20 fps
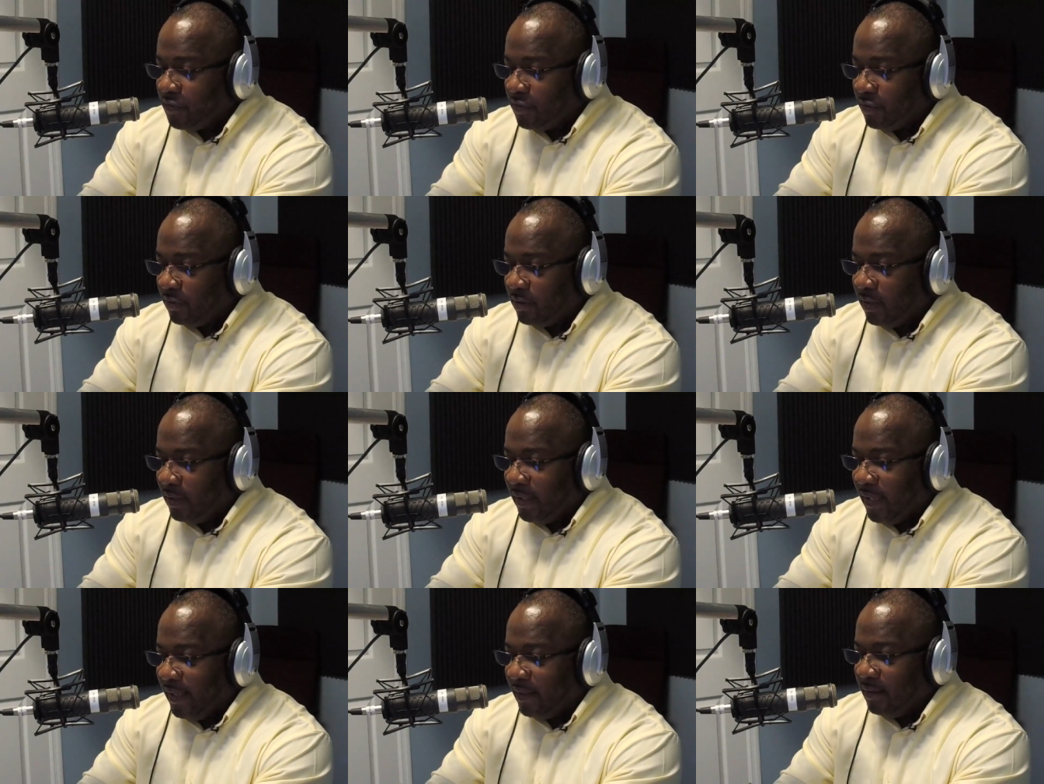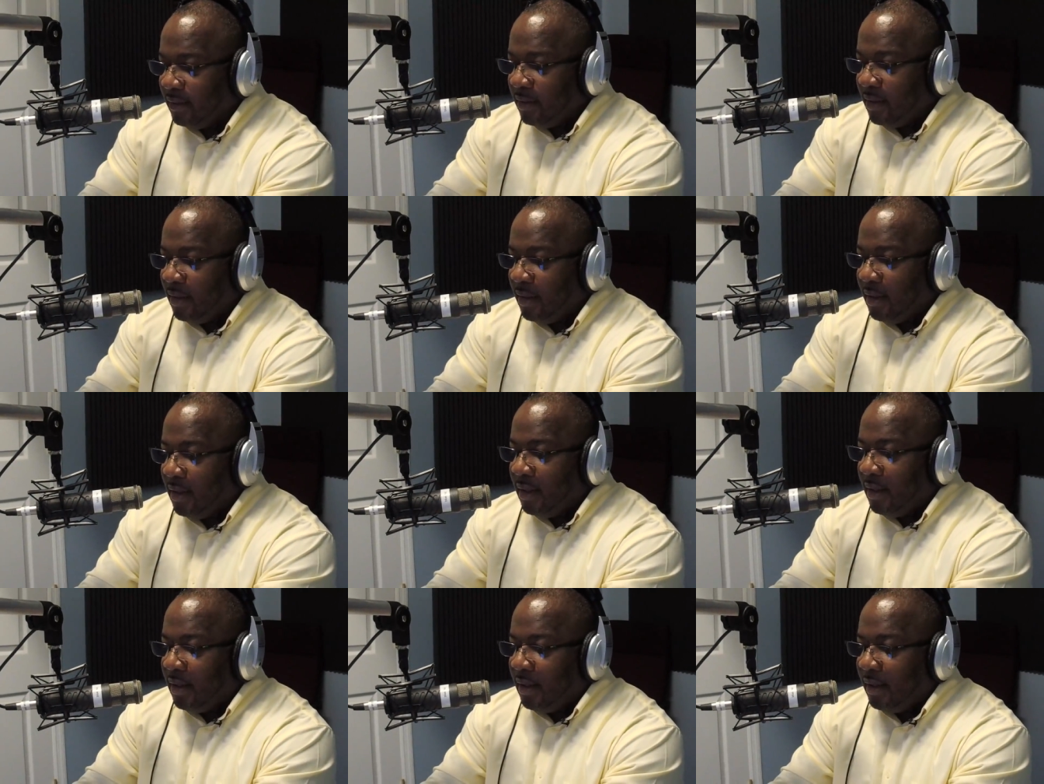circle that
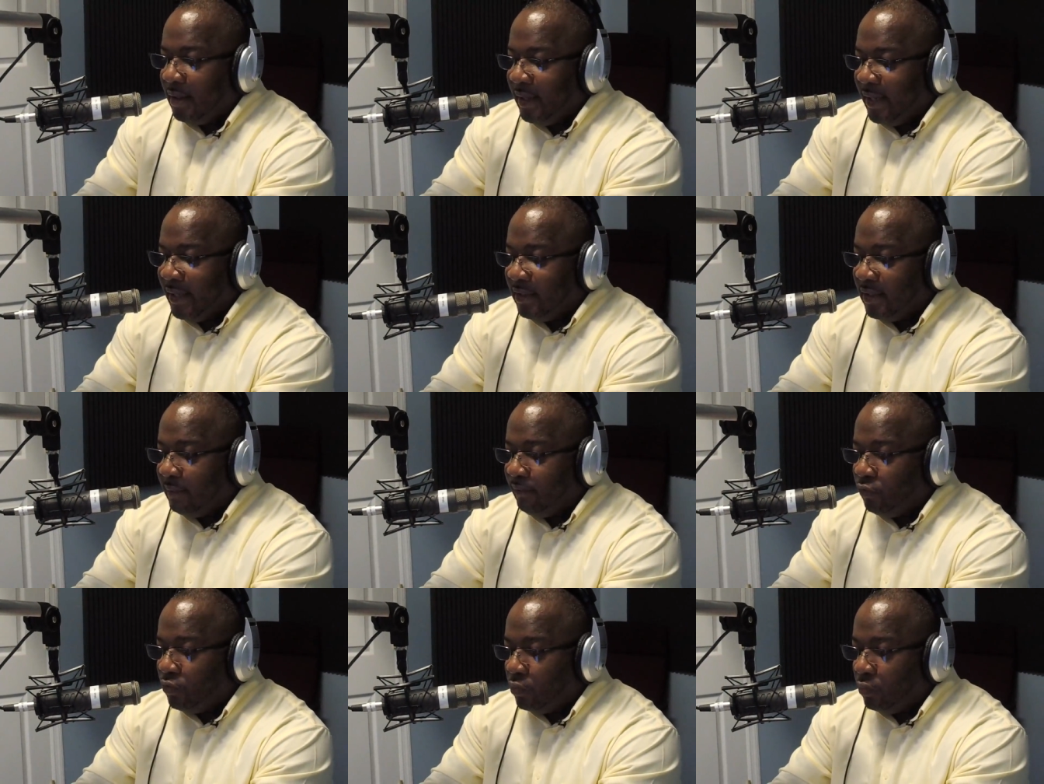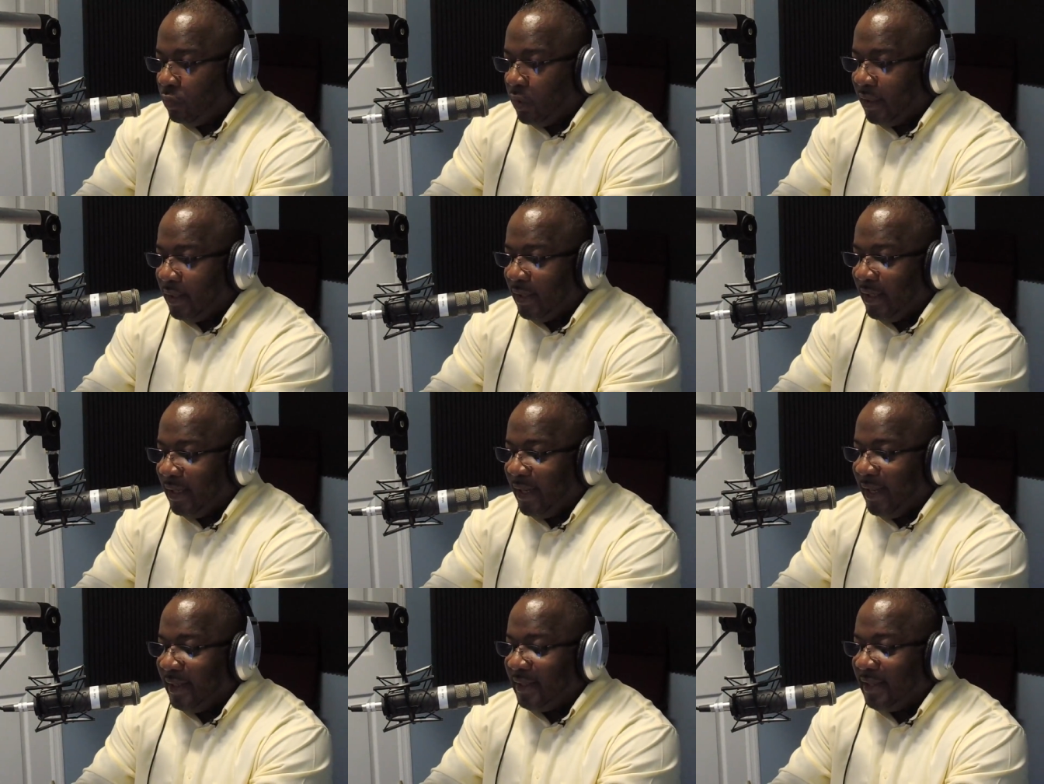let them
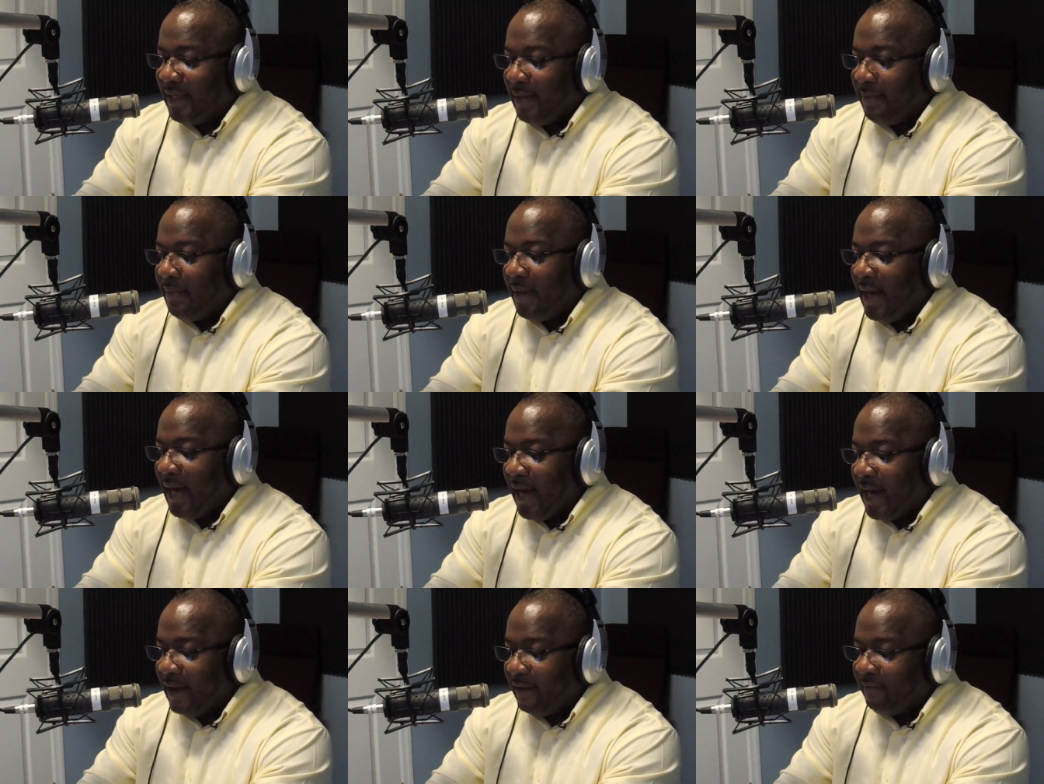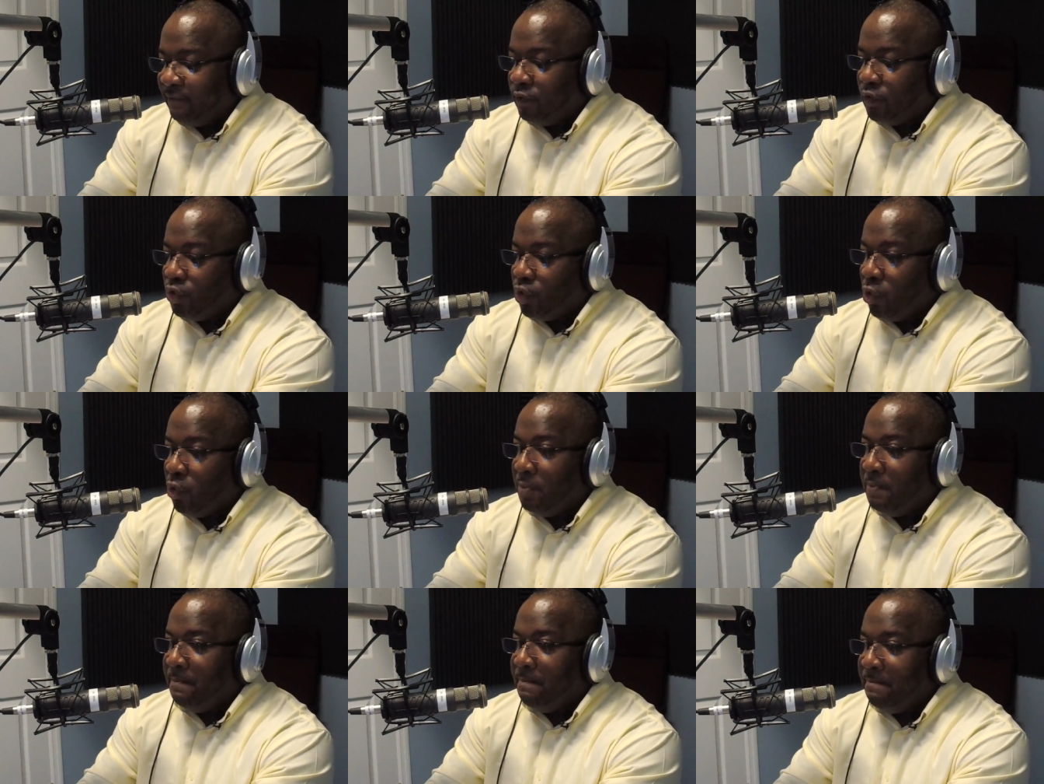let them have
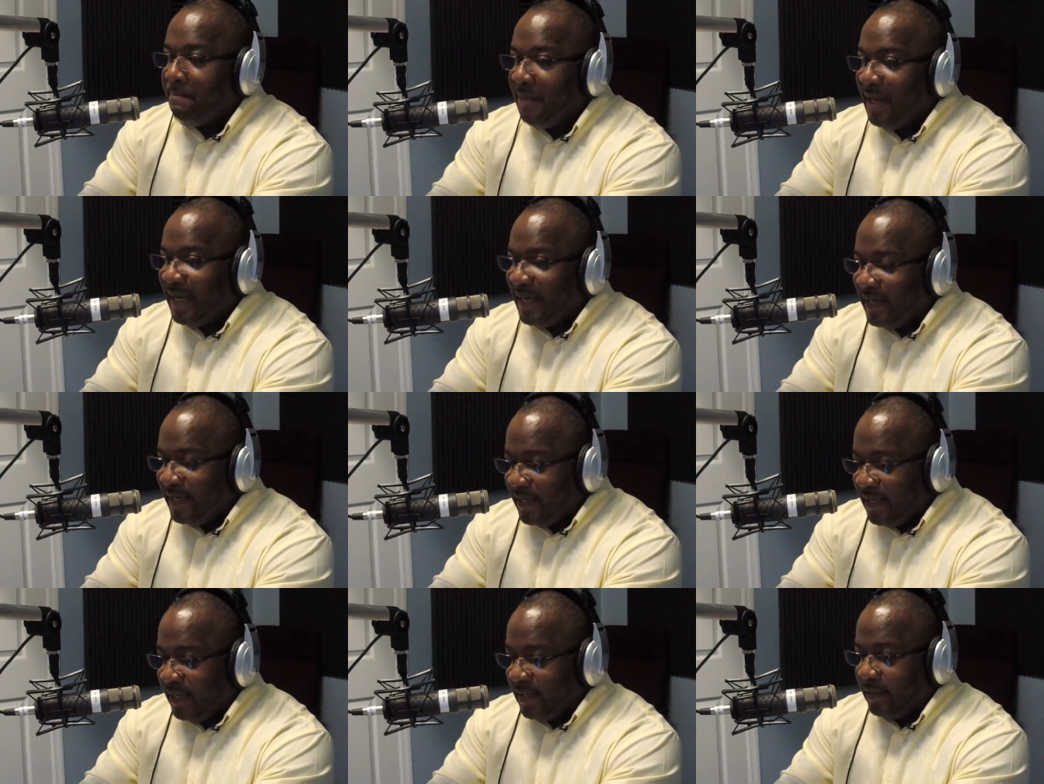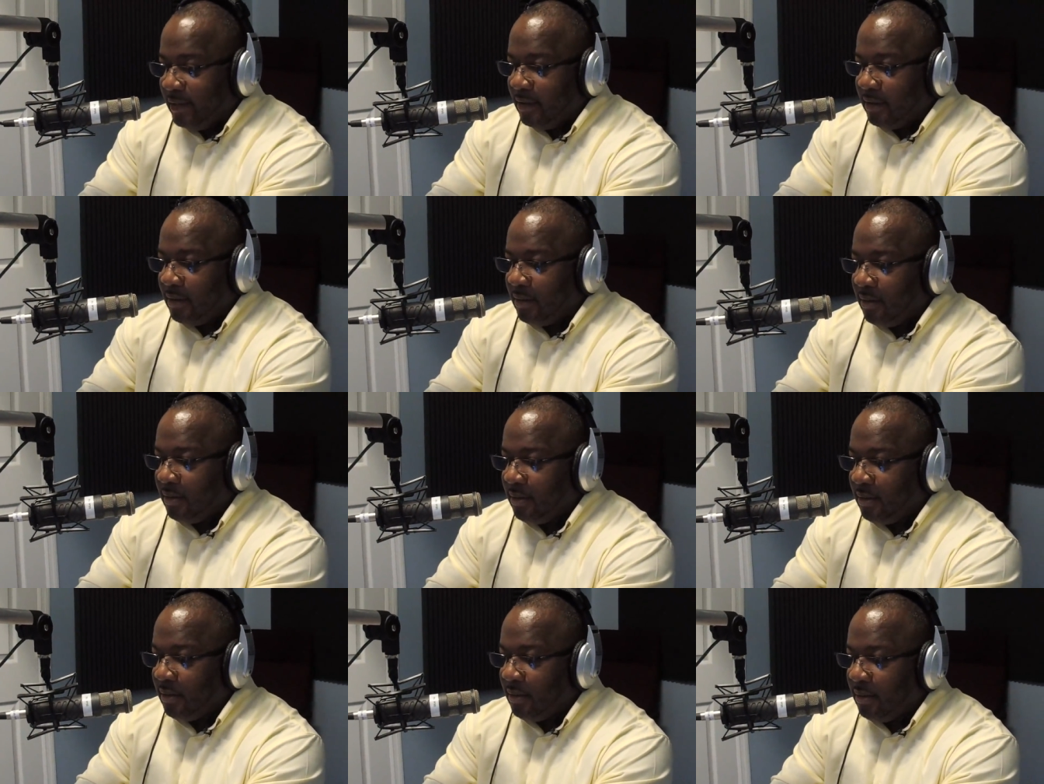dominion
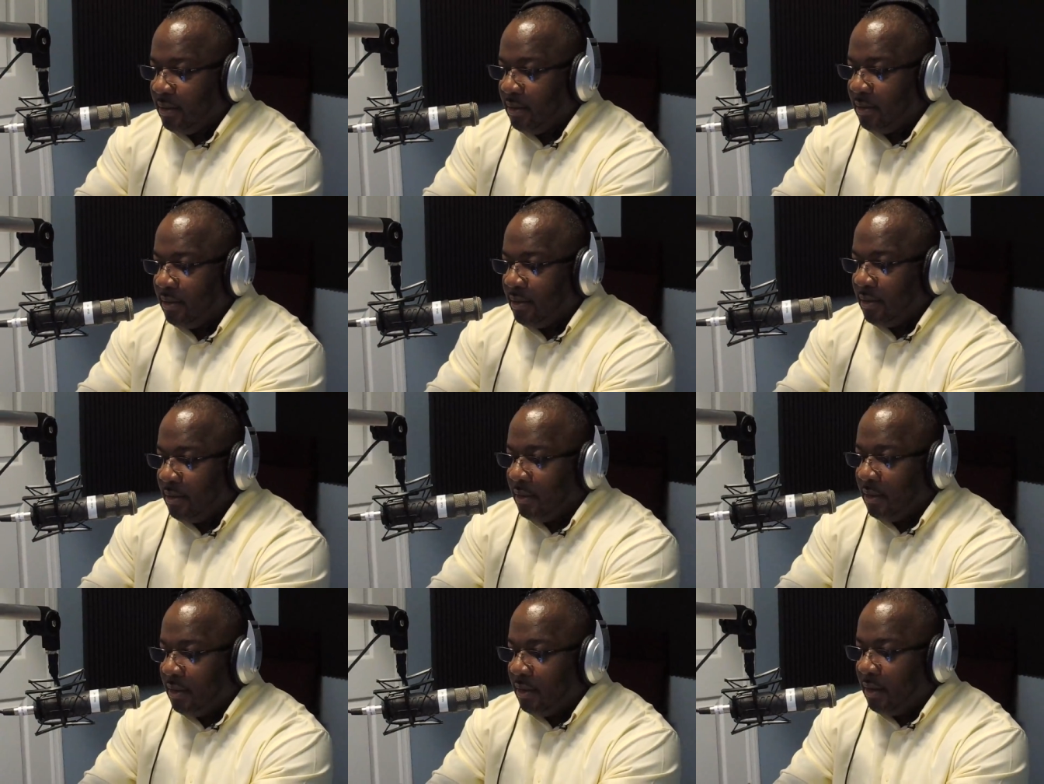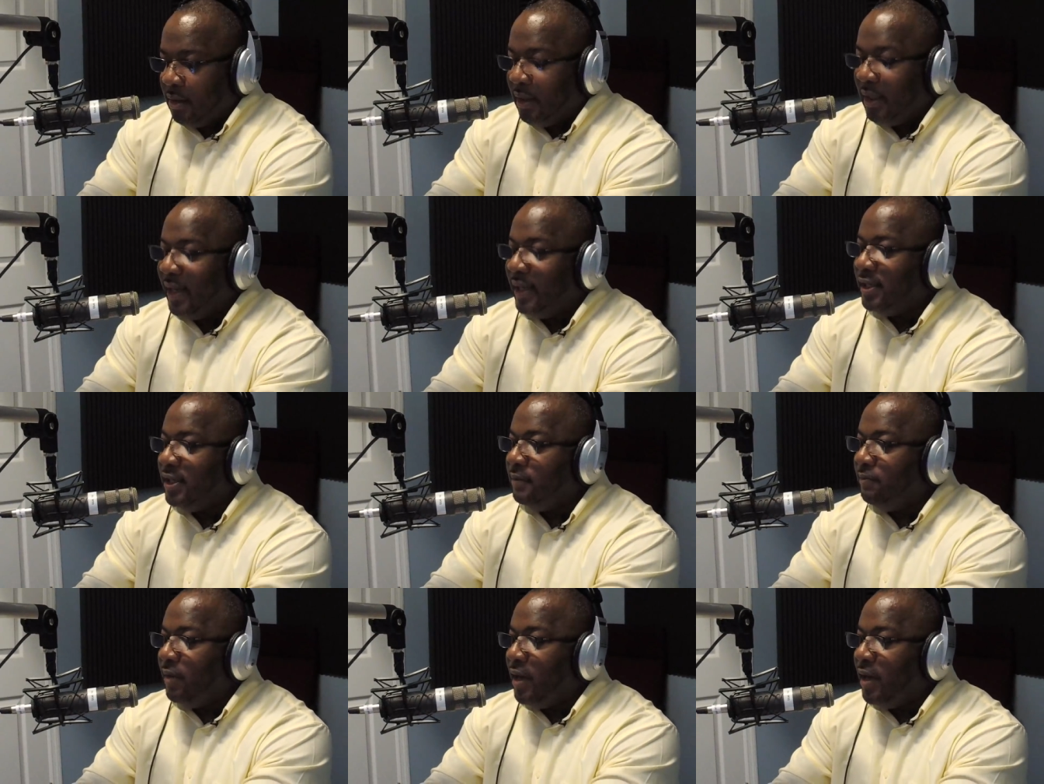let them